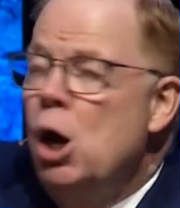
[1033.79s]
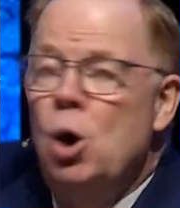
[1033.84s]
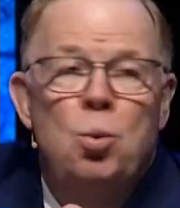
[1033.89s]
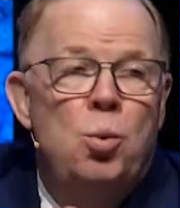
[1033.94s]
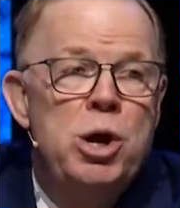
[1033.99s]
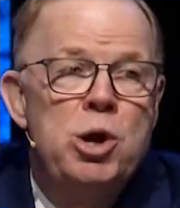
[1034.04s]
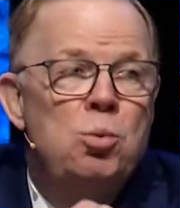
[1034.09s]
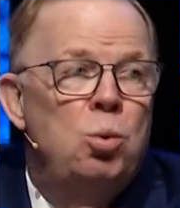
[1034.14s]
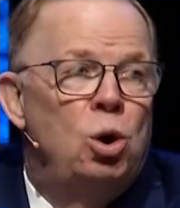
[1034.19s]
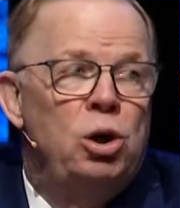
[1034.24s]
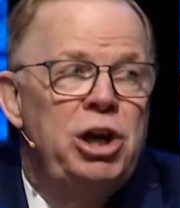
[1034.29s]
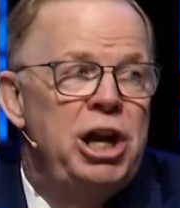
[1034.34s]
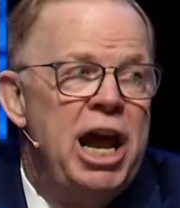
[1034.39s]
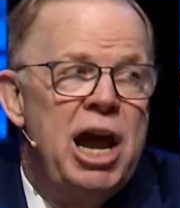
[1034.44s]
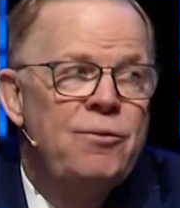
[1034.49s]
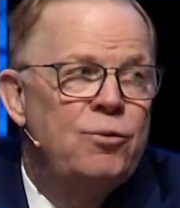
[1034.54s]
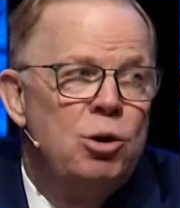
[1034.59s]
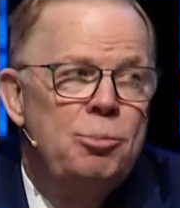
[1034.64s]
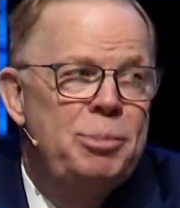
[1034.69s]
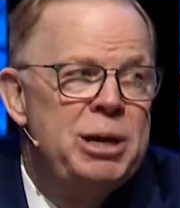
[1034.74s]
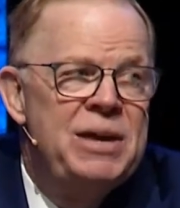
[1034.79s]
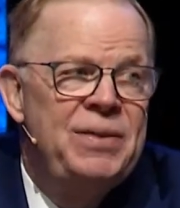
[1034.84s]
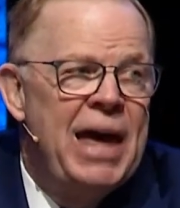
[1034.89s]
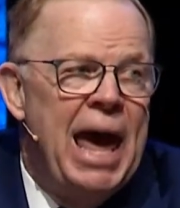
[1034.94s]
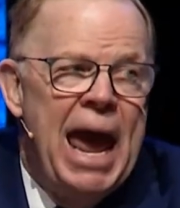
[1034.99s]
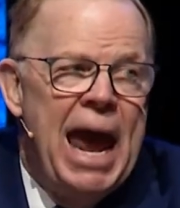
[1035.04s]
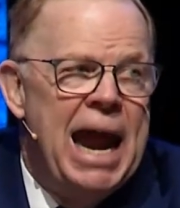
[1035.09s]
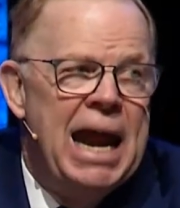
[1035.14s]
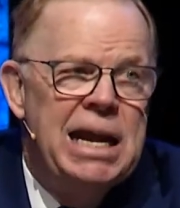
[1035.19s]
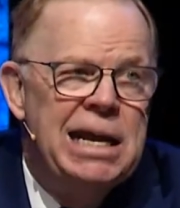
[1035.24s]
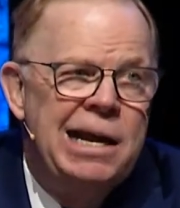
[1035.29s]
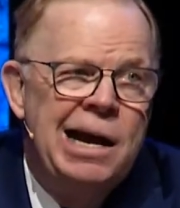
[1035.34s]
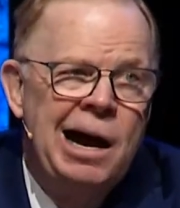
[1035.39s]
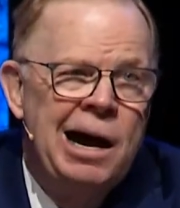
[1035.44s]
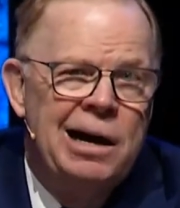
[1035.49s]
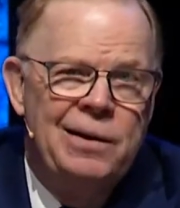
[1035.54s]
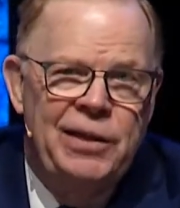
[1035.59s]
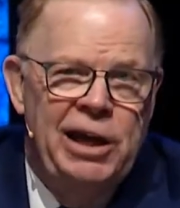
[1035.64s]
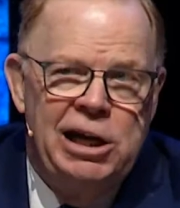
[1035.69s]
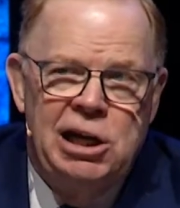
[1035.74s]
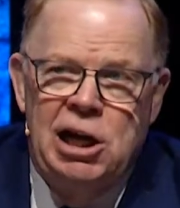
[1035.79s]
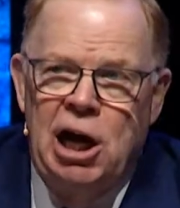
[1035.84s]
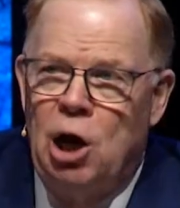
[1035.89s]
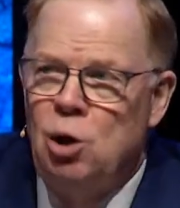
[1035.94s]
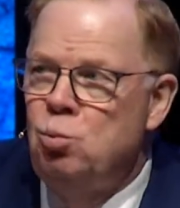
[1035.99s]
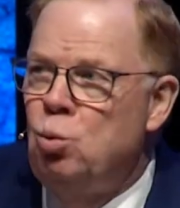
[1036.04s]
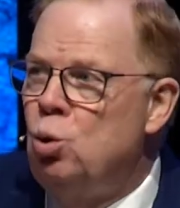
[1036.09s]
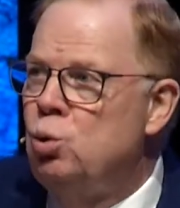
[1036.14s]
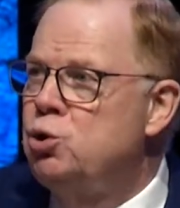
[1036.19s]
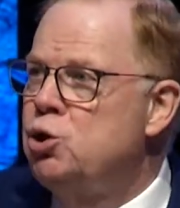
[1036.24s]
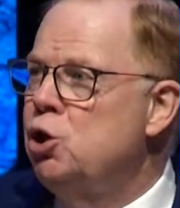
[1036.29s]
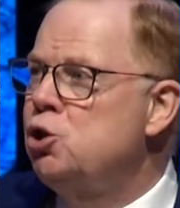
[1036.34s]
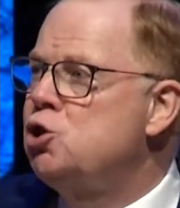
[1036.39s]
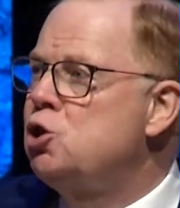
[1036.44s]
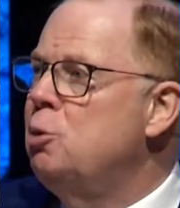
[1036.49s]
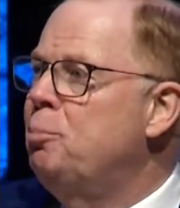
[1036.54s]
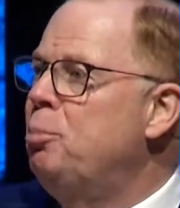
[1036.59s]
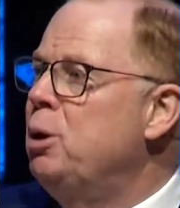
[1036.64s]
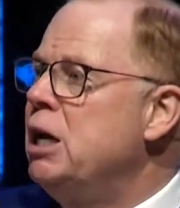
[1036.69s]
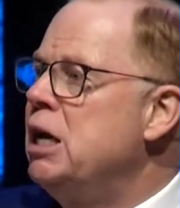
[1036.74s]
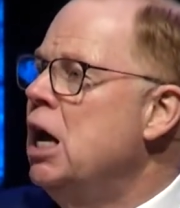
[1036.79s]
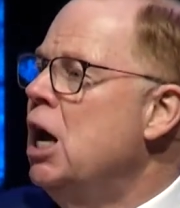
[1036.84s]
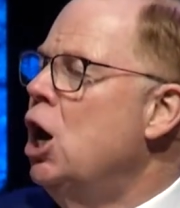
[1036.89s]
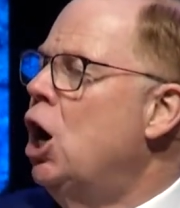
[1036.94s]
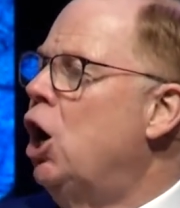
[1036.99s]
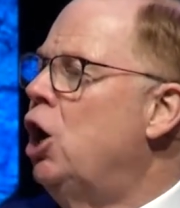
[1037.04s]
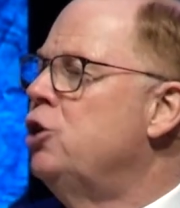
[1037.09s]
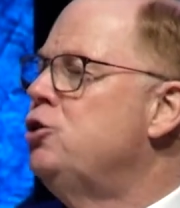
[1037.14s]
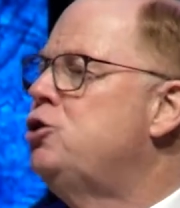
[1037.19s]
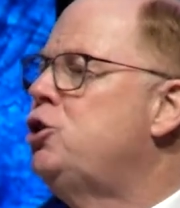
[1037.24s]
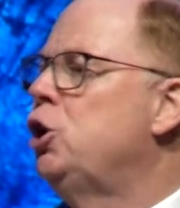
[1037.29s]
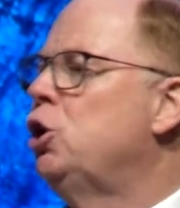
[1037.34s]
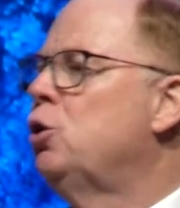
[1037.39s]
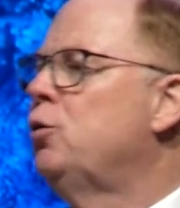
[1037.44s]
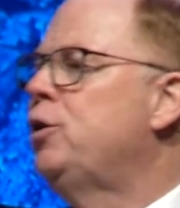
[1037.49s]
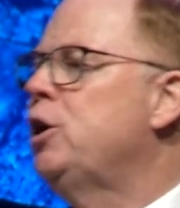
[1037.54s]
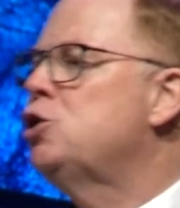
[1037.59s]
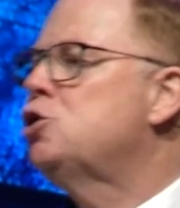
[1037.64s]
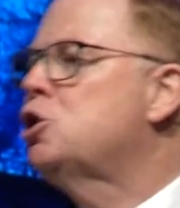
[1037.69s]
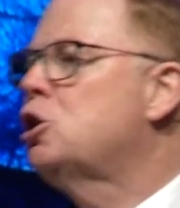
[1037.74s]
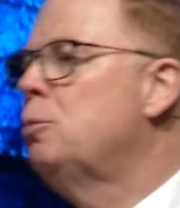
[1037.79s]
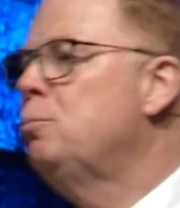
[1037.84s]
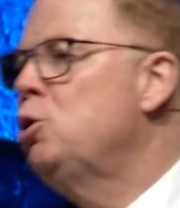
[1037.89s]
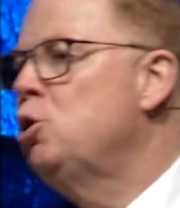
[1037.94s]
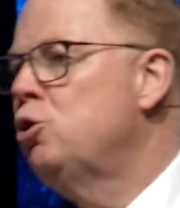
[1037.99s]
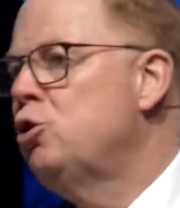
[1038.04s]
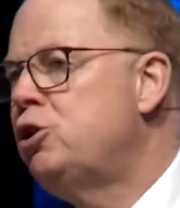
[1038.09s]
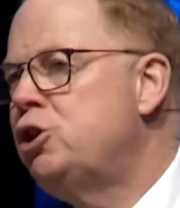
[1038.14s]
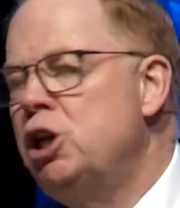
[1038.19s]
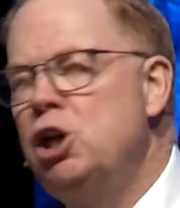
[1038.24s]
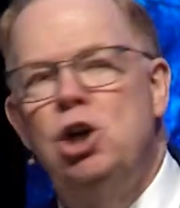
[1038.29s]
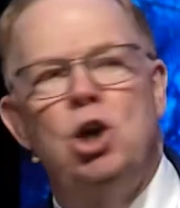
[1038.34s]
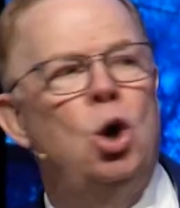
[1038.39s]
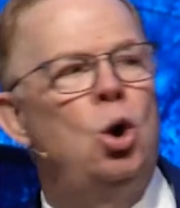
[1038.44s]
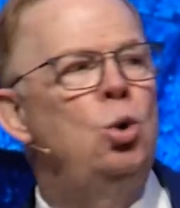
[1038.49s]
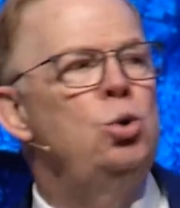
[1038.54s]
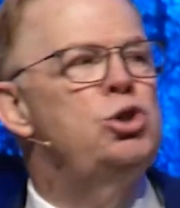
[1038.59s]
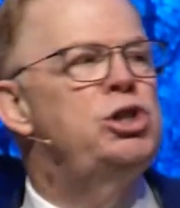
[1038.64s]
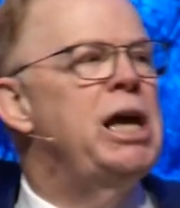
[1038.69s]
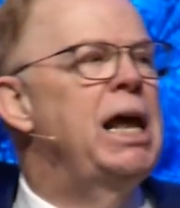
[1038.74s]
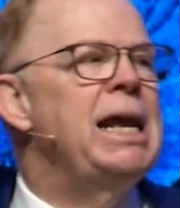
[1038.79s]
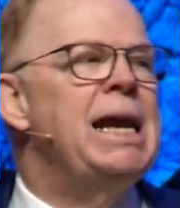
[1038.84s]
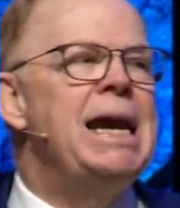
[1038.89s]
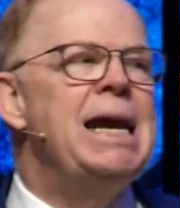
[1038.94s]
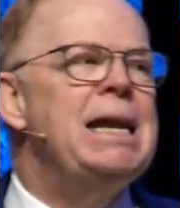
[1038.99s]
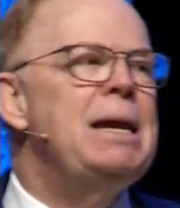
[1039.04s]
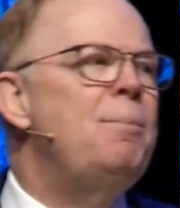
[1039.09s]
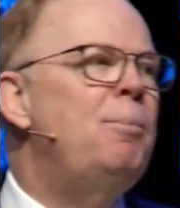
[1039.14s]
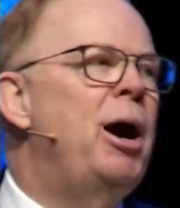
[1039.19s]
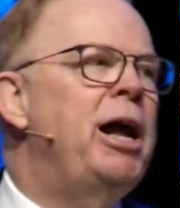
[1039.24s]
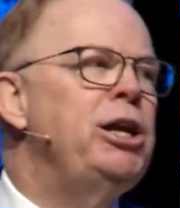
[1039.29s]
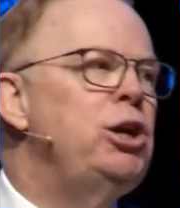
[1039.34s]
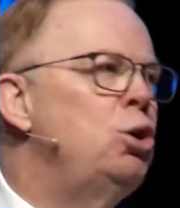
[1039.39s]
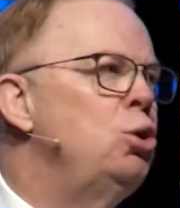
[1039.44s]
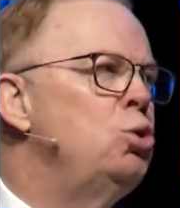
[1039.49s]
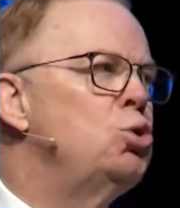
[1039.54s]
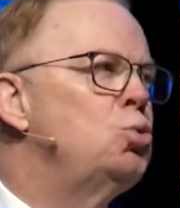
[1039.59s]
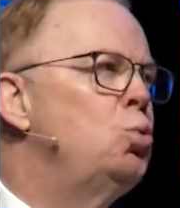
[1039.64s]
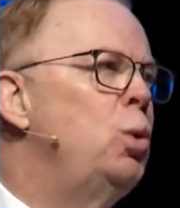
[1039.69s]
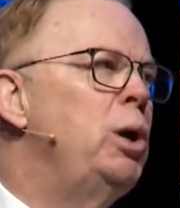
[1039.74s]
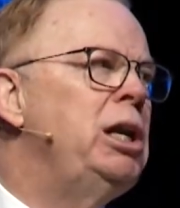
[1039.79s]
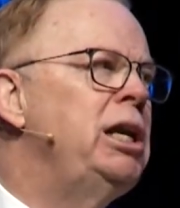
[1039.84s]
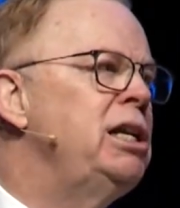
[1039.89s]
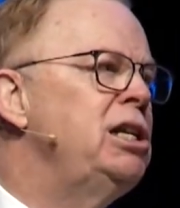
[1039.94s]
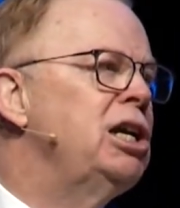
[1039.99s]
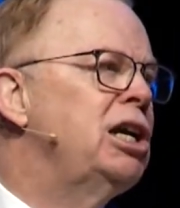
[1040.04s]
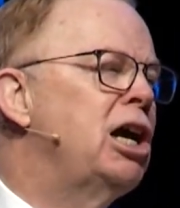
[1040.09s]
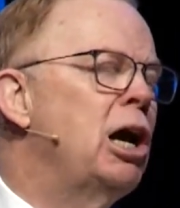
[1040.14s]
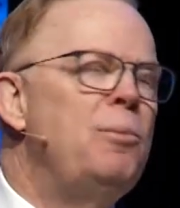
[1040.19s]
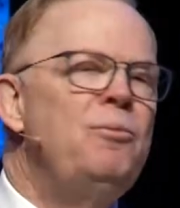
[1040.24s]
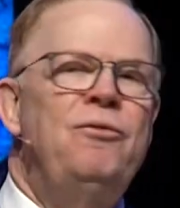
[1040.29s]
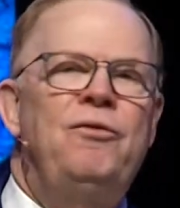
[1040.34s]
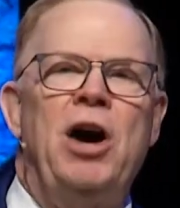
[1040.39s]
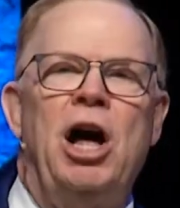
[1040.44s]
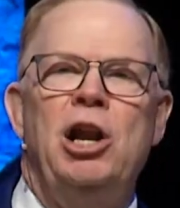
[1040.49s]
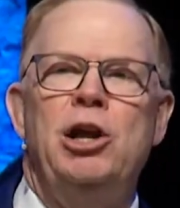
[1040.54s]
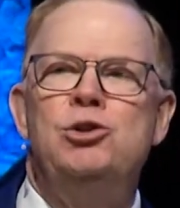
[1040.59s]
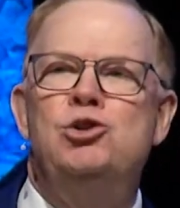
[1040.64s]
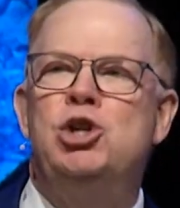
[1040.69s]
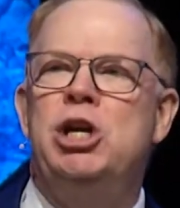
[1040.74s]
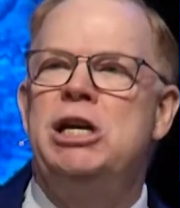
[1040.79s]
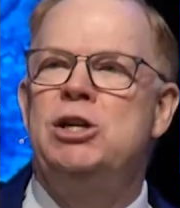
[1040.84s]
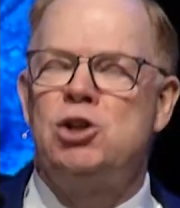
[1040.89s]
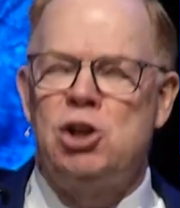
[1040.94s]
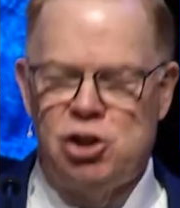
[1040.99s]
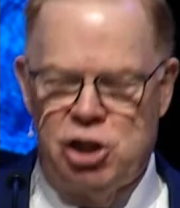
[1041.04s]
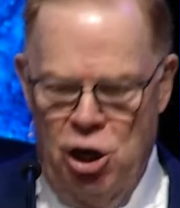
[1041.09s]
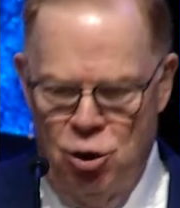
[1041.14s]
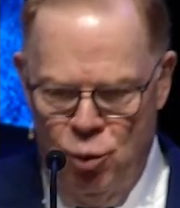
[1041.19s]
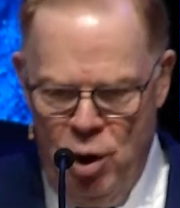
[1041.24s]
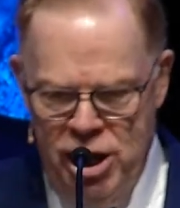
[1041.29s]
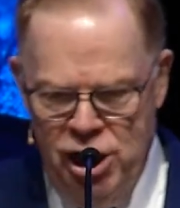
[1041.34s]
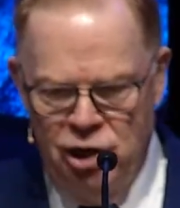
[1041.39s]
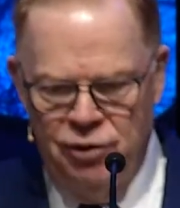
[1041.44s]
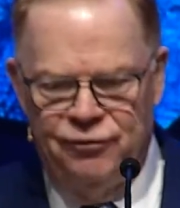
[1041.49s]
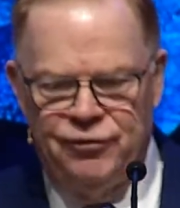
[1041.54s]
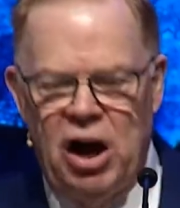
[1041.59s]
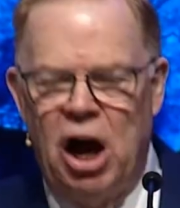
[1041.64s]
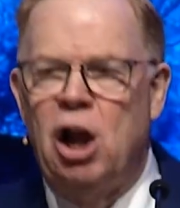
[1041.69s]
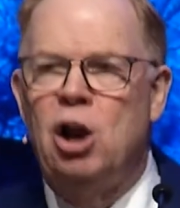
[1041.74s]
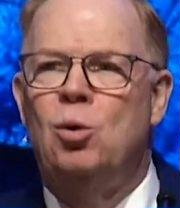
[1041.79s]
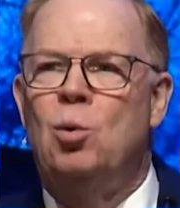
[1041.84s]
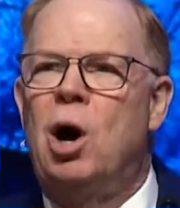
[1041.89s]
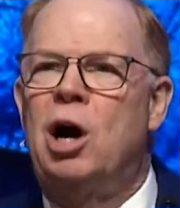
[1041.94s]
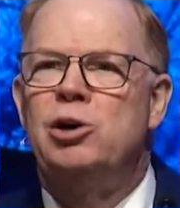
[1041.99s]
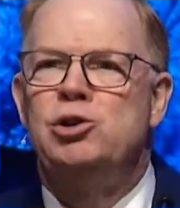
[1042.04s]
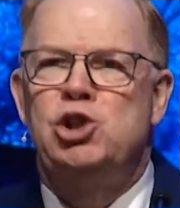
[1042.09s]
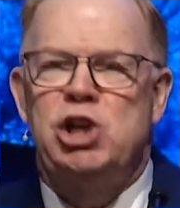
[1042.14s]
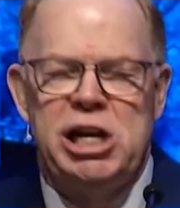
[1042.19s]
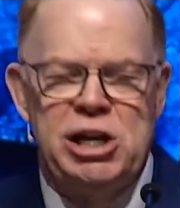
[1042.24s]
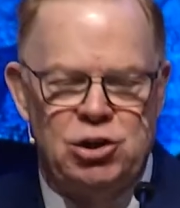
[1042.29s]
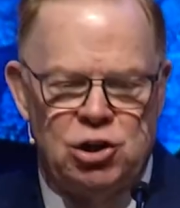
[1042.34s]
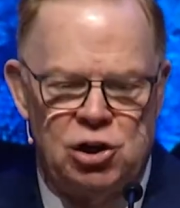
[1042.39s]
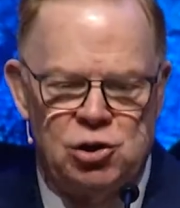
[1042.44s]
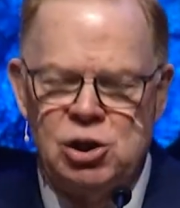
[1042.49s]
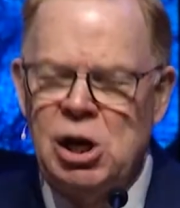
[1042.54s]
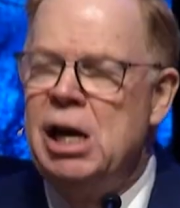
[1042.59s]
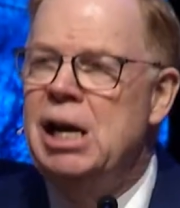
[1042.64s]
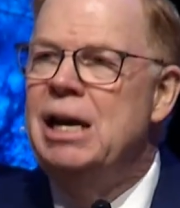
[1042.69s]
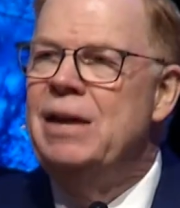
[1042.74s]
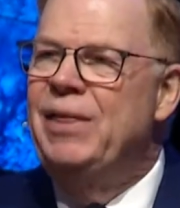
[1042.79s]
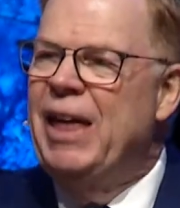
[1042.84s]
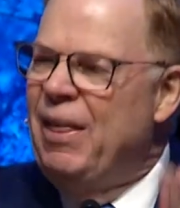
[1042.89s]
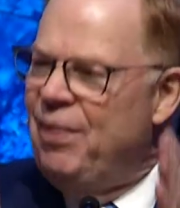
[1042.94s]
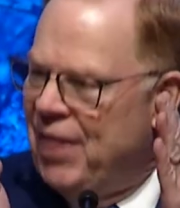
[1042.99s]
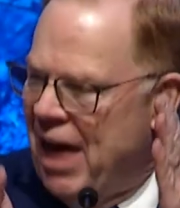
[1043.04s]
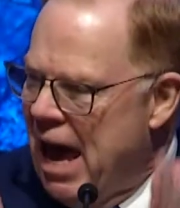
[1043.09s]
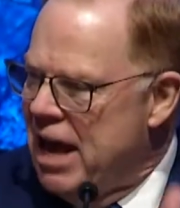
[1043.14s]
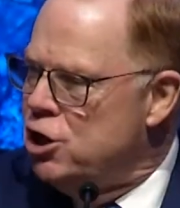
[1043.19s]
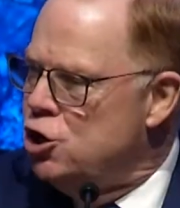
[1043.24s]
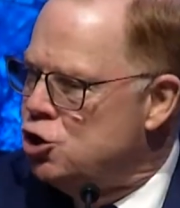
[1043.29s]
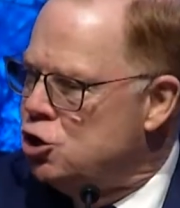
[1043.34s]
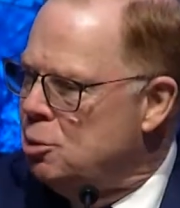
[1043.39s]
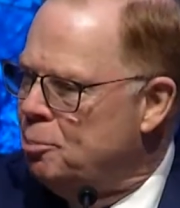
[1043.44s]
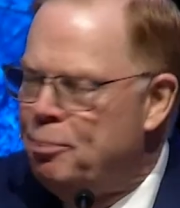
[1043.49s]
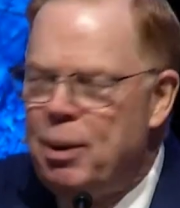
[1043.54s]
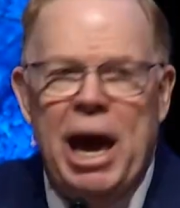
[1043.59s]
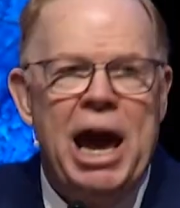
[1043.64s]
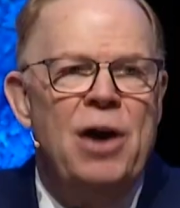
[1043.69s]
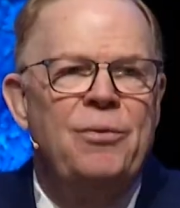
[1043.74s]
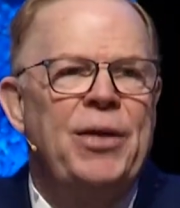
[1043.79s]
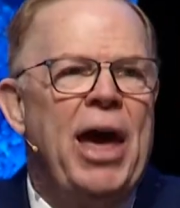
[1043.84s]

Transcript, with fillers: we will never be the Antioch that God wants us to be until this community knows that anybody who's willing to come follow Jesus and ready to follow our Jesus, that that is the path.